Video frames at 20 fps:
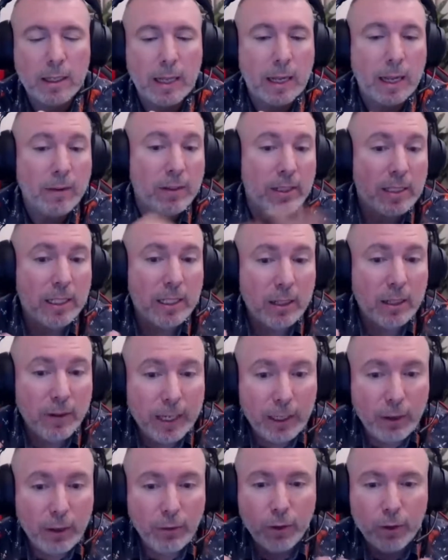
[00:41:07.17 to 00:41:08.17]
everything
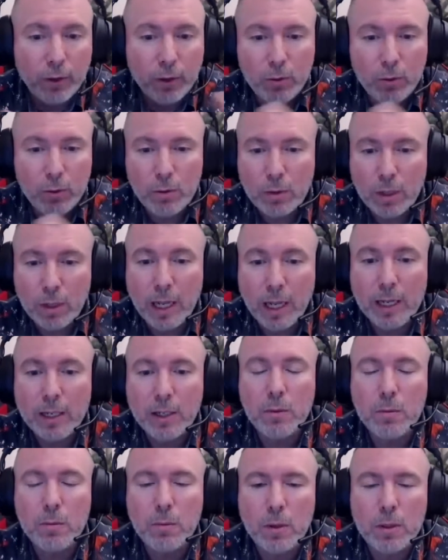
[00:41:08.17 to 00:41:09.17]
ready for you
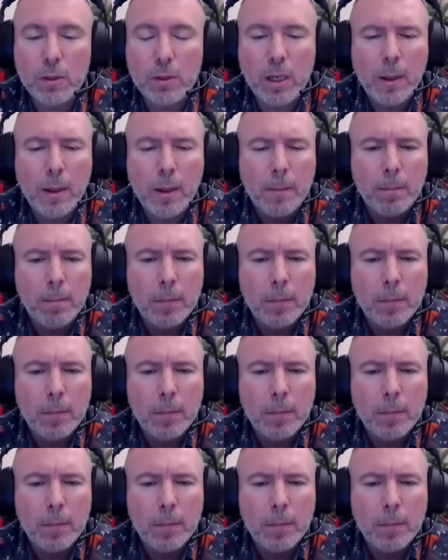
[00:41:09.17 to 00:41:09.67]
like you wanted.